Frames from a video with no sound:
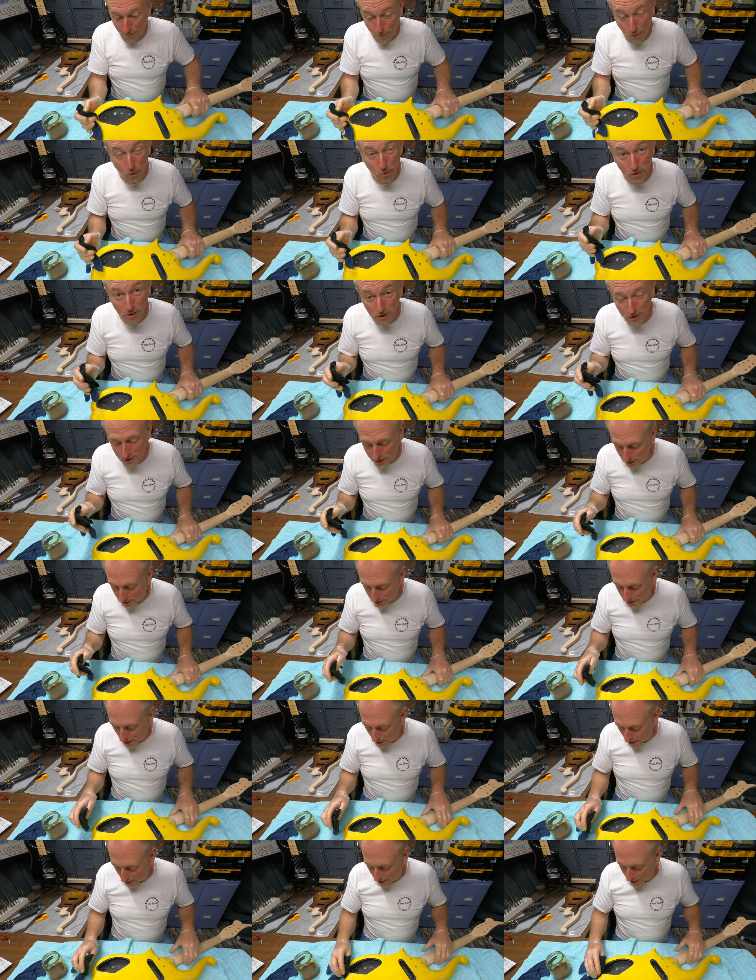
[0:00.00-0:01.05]
for this
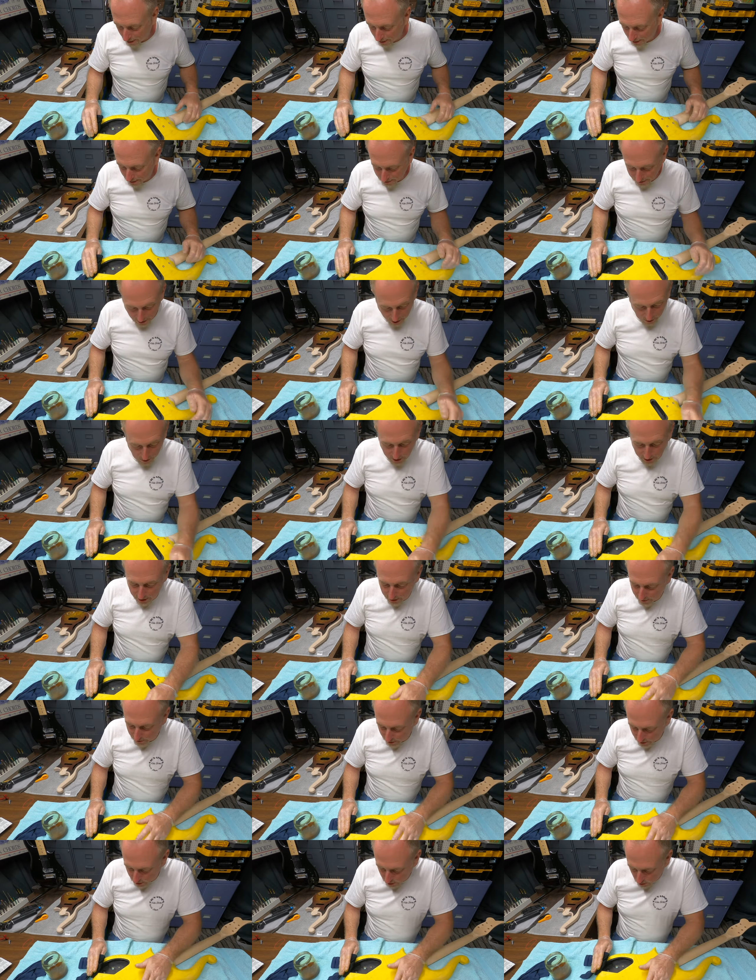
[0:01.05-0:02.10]
guitar, because I'll be
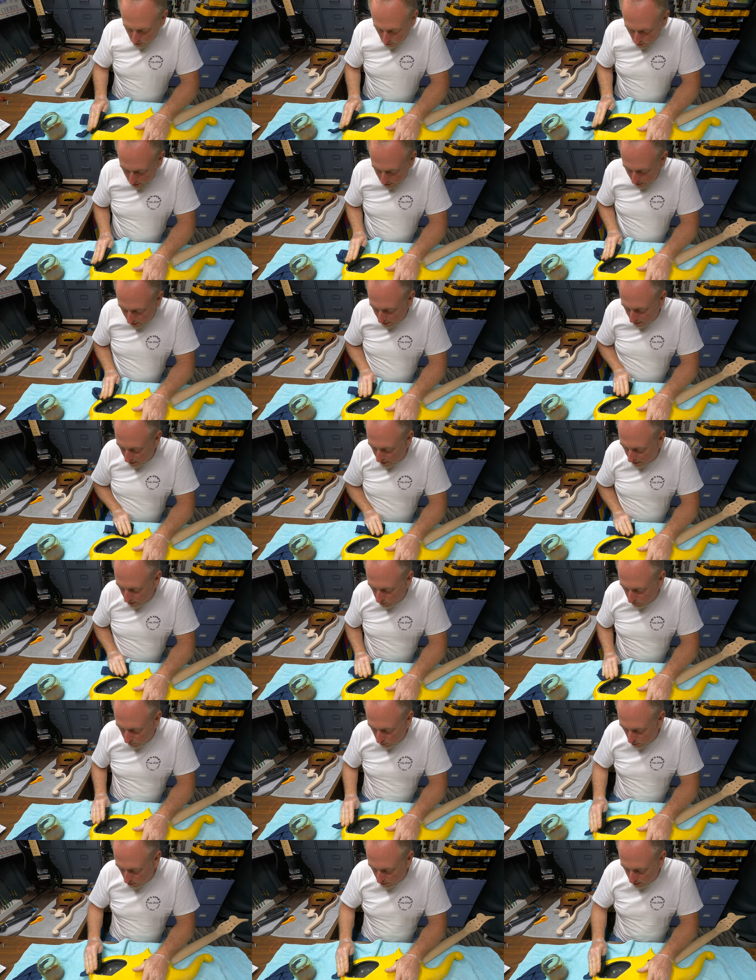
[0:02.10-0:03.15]
giving this away in the
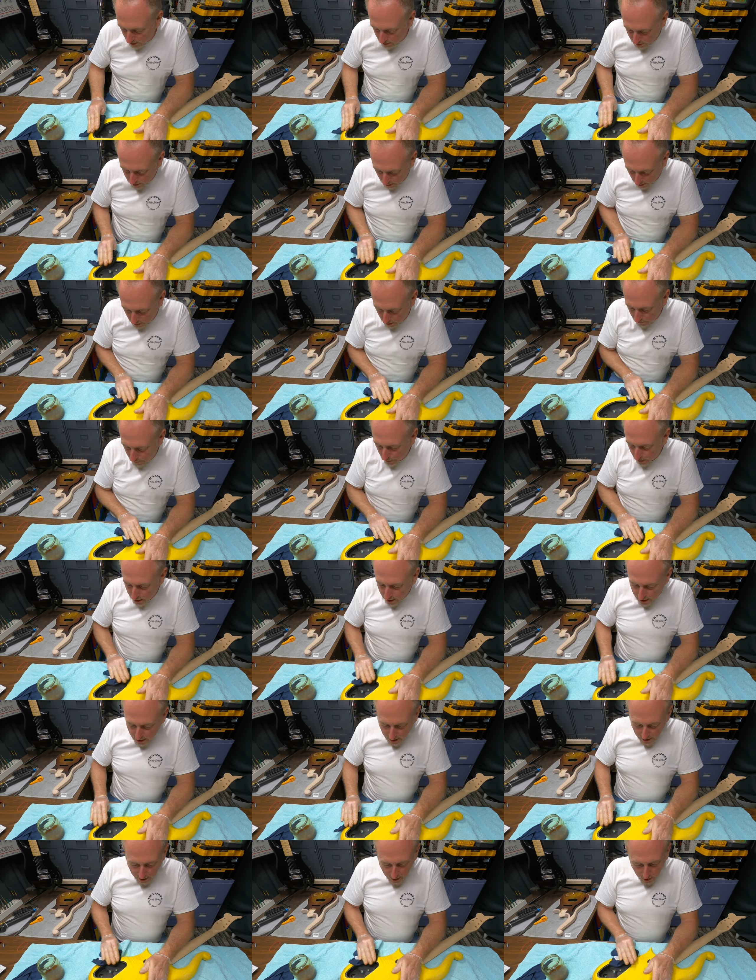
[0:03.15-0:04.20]
next few months here,
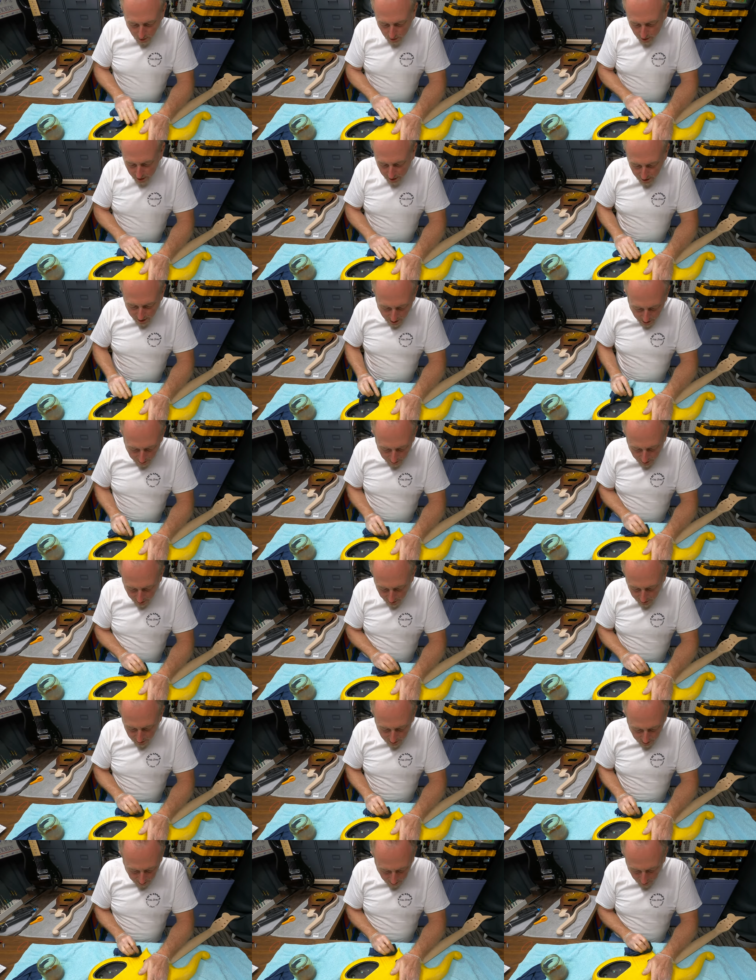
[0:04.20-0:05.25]
if you want to
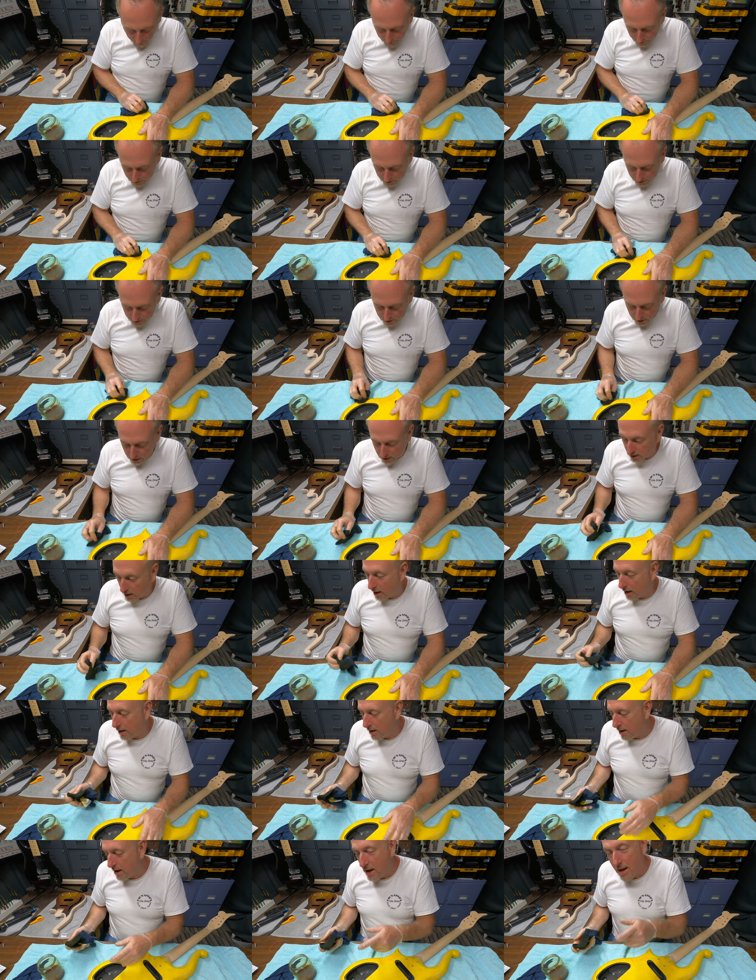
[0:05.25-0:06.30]
nominate somebody for this
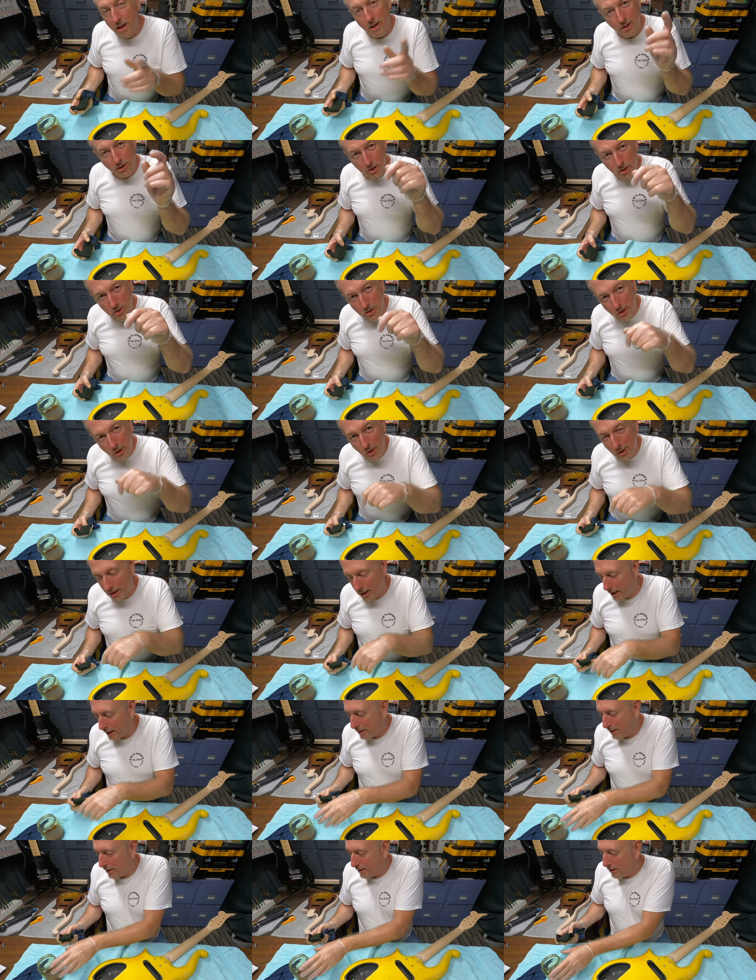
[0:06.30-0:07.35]
guitar, you just look
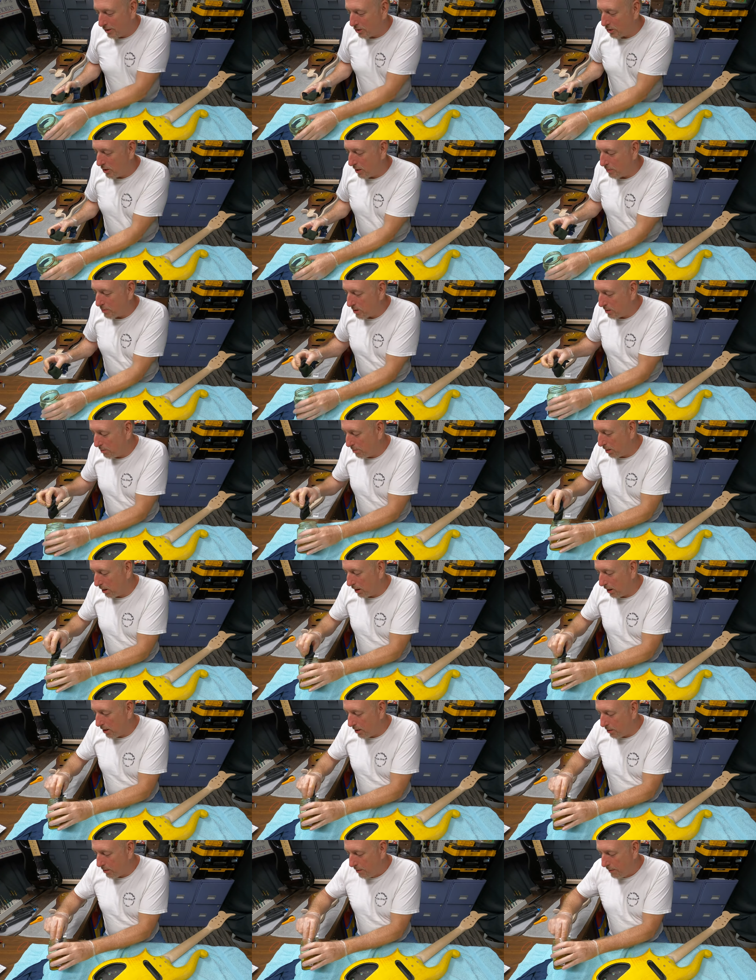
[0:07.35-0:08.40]
at the description
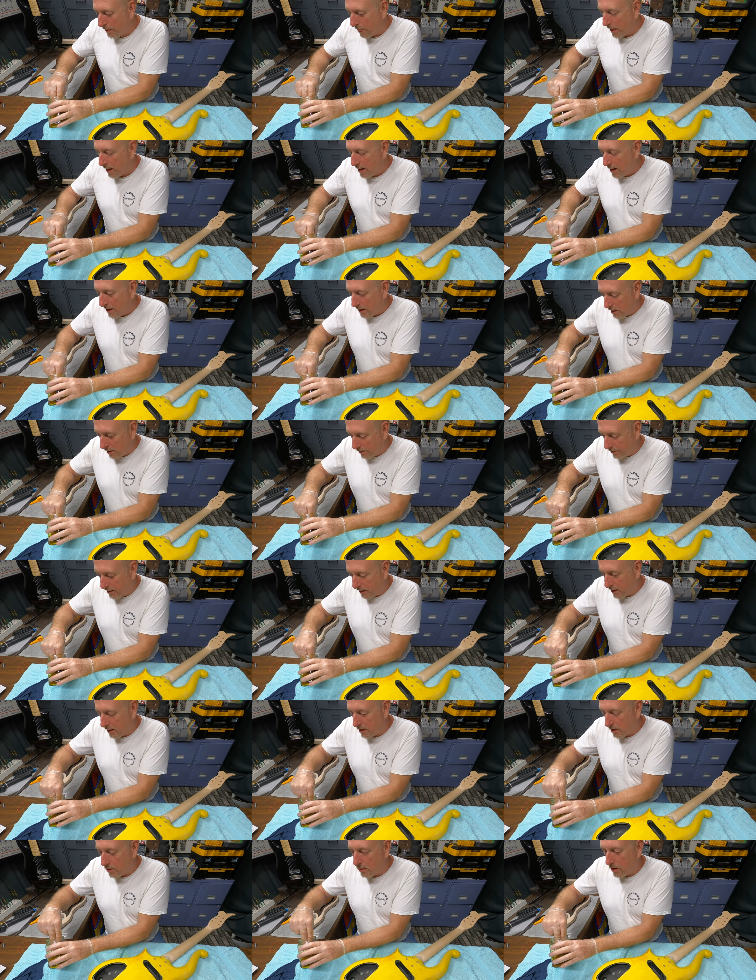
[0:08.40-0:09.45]
below the
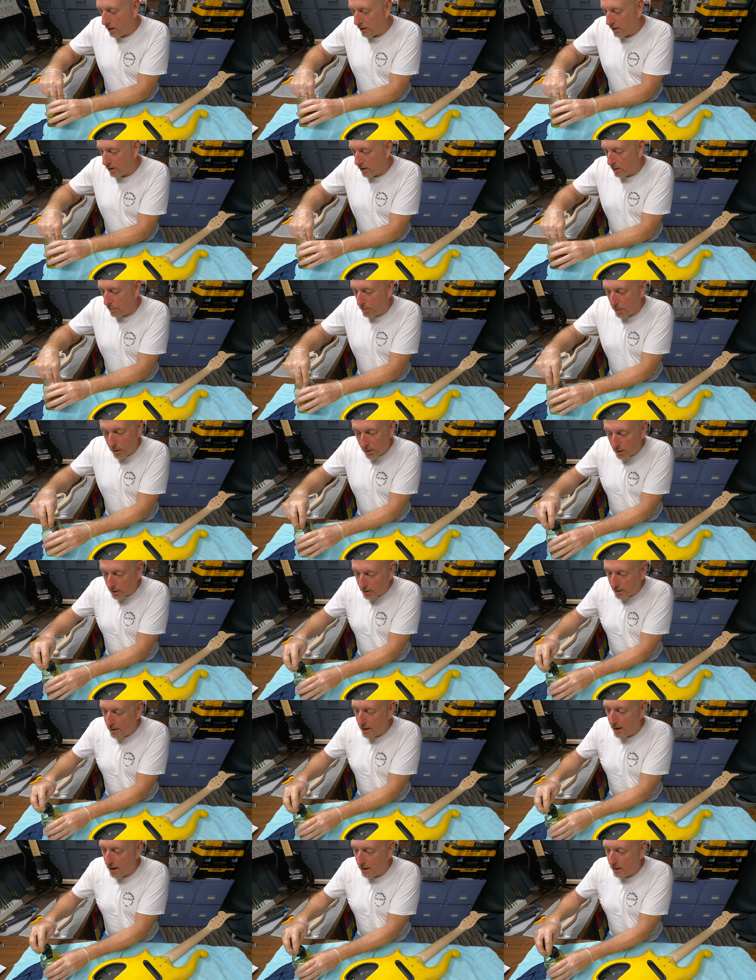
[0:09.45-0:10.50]
video on your
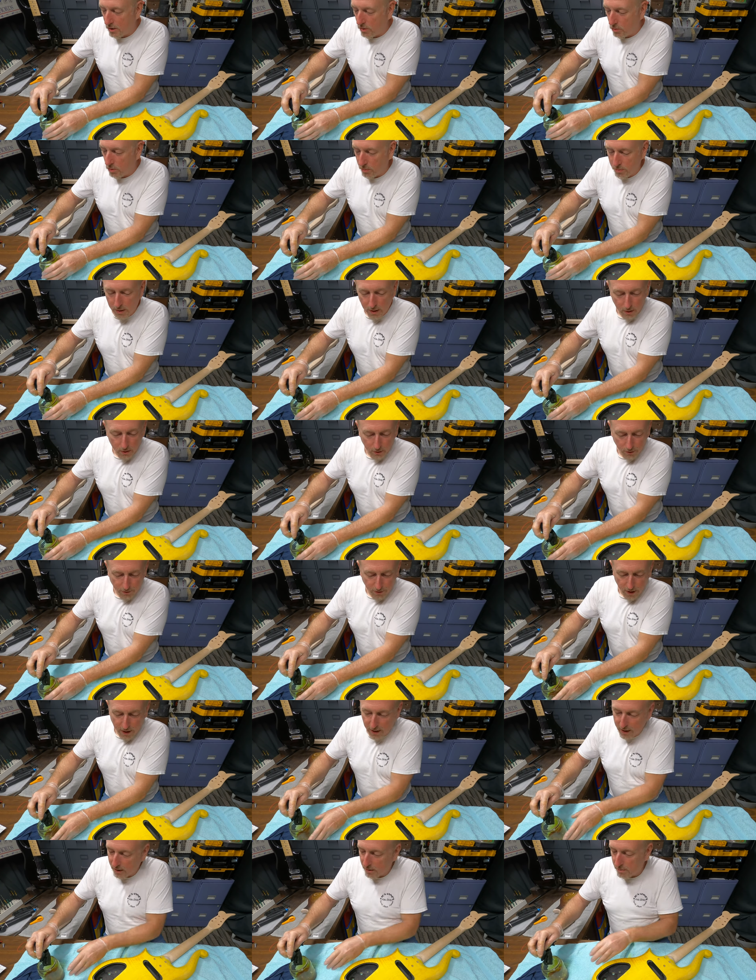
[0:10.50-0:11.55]
computer, and you will be able to
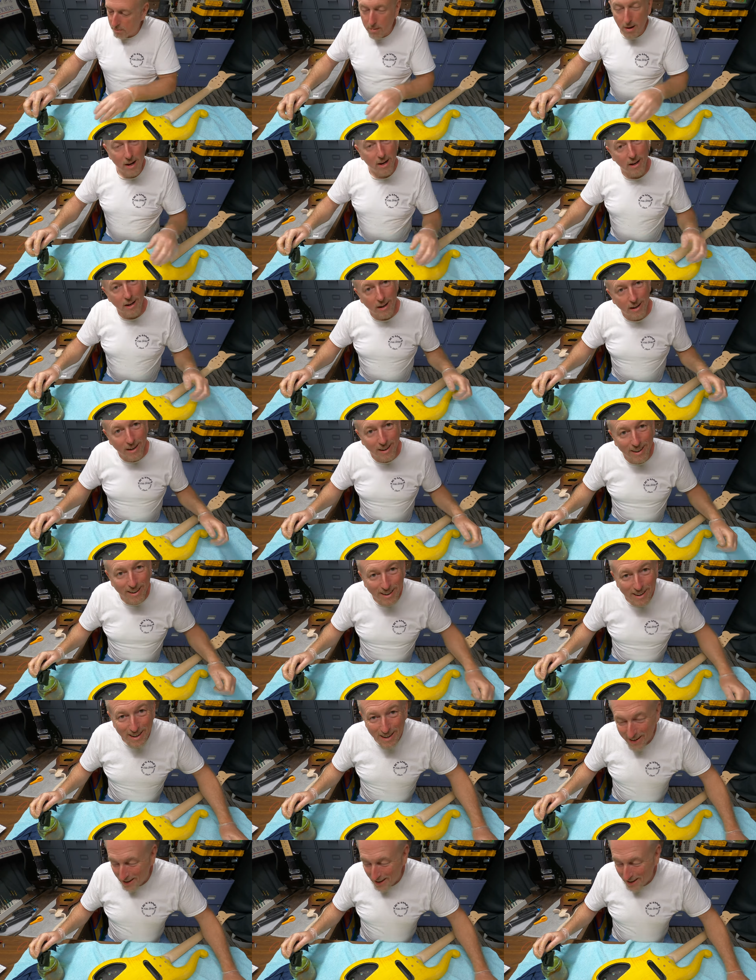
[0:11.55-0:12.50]
find my